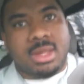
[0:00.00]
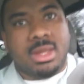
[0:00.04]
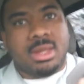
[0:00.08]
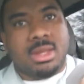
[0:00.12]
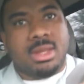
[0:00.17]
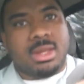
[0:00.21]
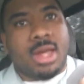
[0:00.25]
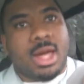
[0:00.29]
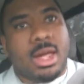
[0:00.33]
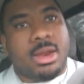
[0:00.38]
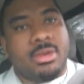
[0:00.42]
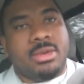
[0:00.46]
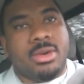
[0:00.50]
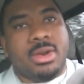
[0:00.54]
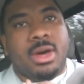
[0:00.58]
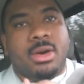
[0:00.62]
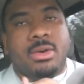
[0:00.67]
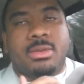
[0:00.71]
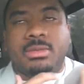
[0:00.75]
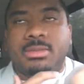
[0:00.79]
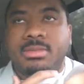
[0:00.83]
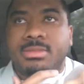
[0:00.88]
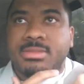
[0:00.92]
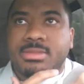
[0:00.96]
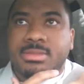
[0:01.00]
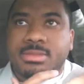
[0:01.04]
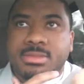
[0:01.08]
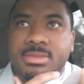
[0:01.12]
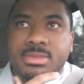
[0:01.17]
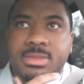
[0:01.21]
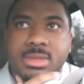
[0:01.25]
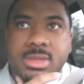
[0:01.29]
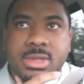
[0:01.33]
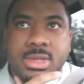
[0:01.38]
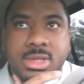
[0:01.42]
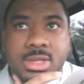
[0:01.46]
Yeah, I don't
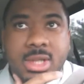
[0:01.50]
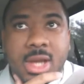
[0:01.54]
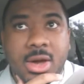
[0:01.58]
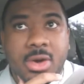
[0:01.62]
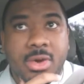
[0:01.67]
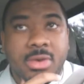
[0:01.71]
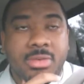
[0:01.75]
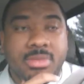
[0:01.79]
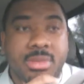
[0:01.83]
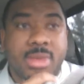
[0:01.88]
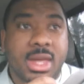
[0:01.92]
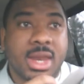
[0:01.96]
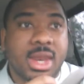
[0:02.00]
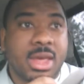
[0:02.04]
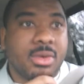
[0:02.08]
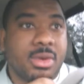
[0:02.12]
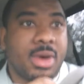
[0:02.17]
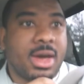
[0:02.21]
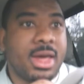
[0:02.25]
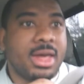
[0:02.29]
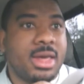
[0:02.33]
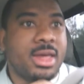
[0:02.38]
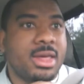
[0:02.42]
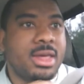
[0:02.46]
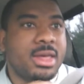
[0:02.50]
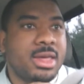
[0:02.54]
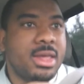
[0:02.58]
know. So anyway,